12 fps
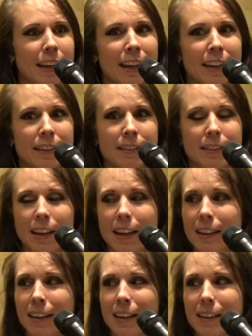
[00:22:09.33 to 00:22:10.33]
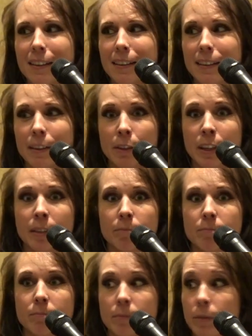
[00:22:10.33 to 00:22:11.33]
And they were like,
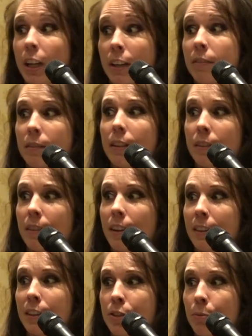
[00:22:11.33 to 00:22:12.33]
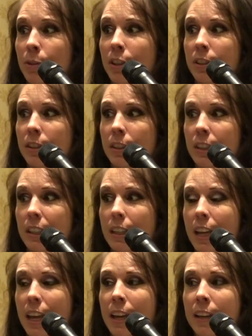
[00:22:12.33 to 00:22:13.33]
yeah, I think she would.
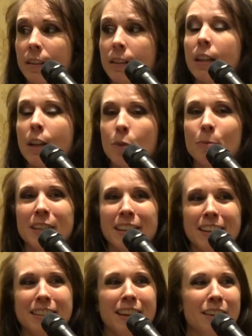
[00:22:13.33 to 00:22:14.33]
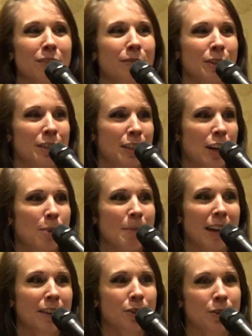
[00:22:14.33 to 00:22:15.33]
And we did a title versus hair
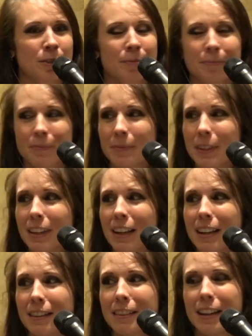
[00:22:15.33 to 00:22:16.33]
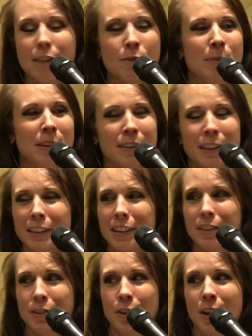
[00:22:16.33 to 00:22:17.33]
match. Everybody thought
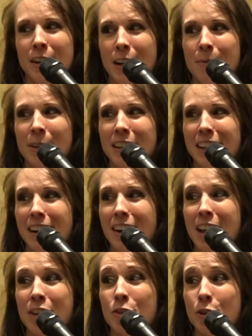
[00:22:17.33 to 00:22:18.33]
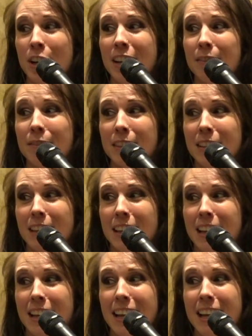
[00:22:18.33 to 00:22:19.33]
that Sean and I were going to get our heads shaved,
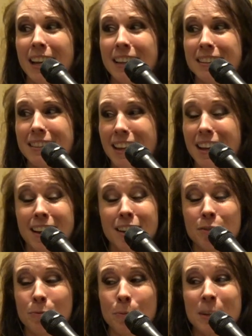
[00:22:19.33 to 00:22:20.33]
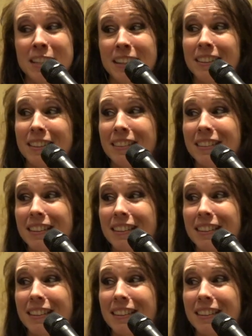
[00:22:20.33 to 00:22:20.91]
and we didn't.